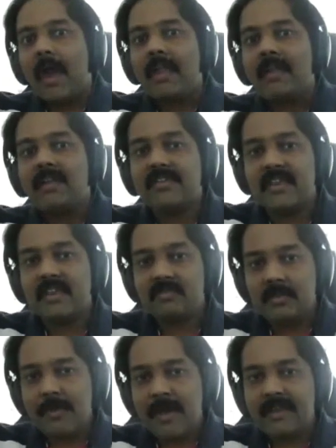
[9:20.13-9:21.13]
and receive
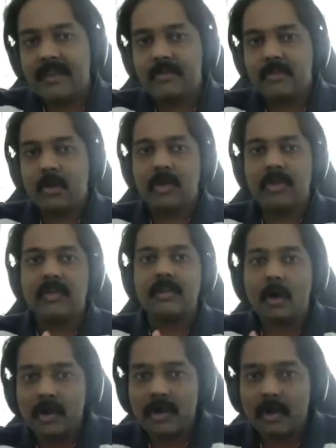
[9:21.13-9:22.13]
the packets on
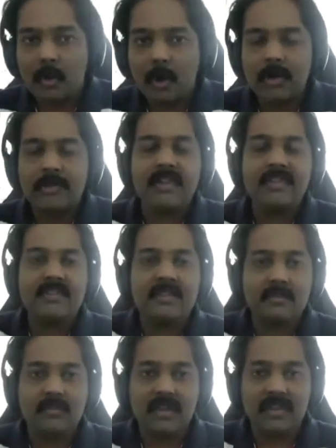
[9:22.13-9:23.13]
a
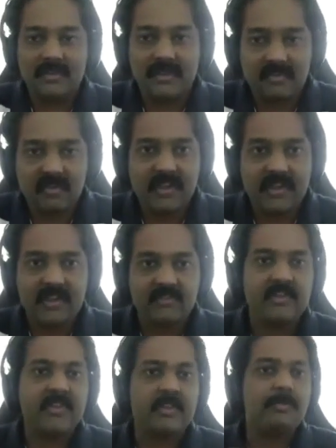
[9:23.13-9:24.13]
10G network
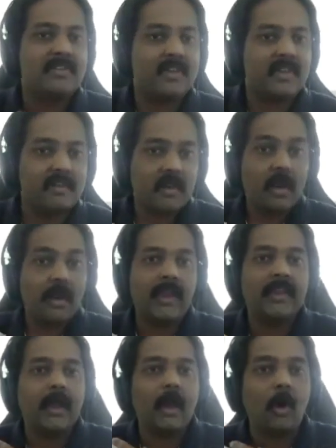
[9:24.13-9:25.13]
interface and measure
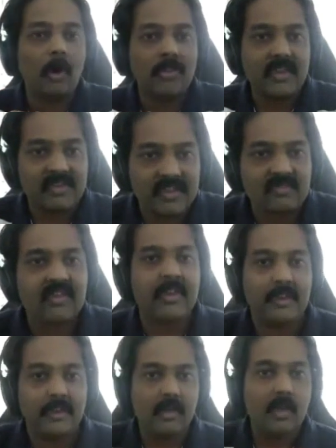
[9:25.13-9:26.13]
it on the
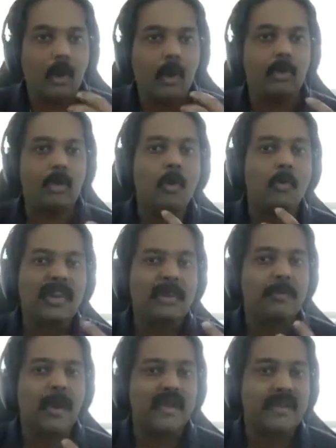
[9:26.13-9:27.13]
receiving end, on how
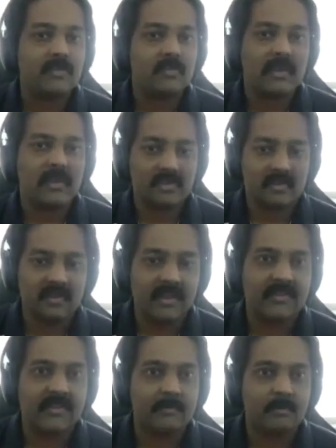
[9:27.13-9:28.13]
many packets we are receiving
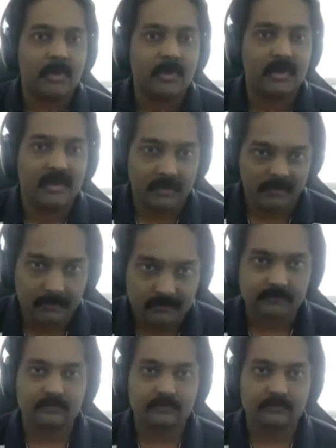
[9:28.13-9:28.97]
at that point in time.